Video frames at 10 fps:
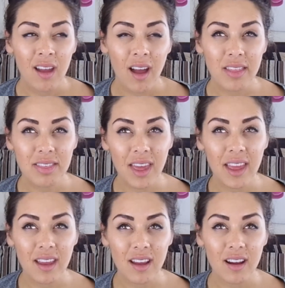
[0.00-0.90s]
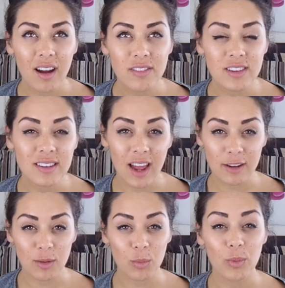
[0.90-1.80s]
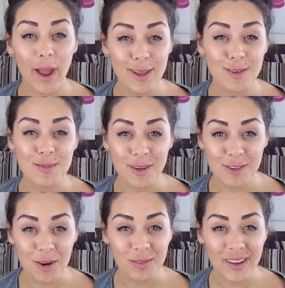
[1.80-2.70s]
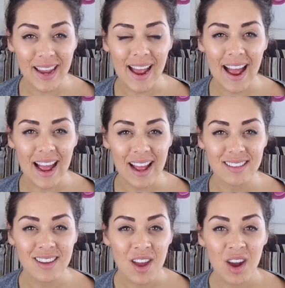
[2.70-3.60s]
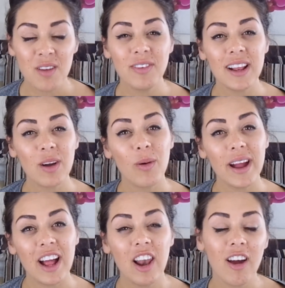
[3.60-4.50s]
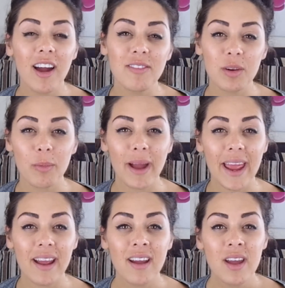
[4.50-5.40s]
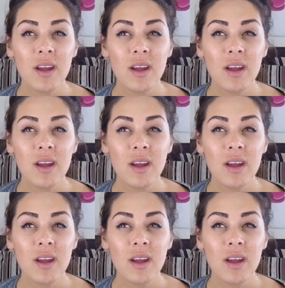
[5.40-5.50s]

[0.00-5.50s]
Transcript: think I've just had way too much coffee and I'm feeling quite alive and awake,